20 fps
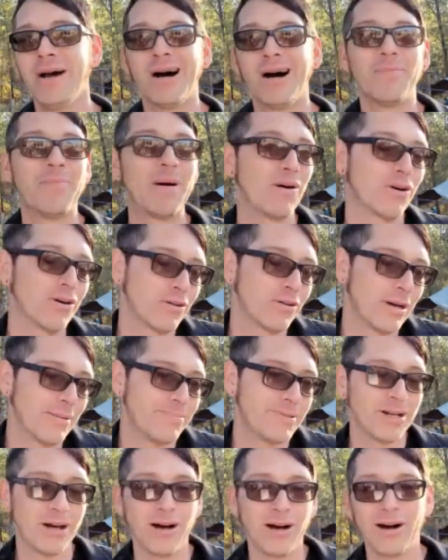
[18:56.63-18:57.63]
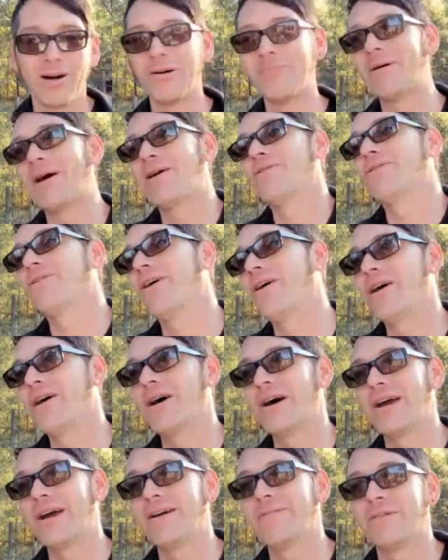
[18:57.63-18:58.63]
about crypto, about
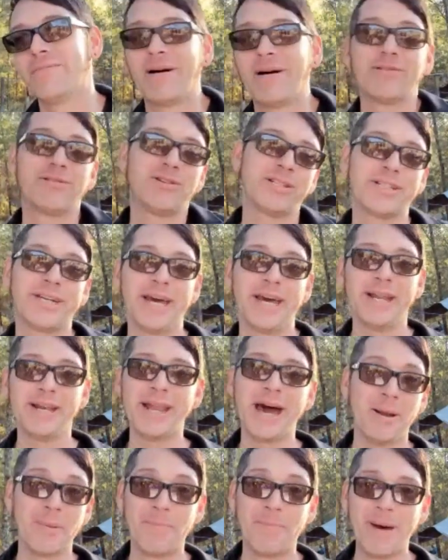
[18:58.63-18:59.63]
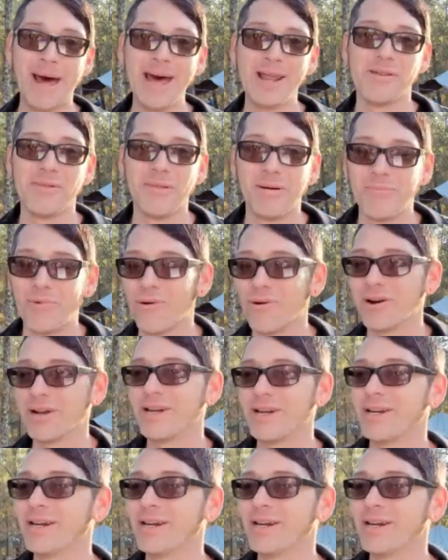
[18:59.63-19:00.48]
life, about just getting out of bed in the morning.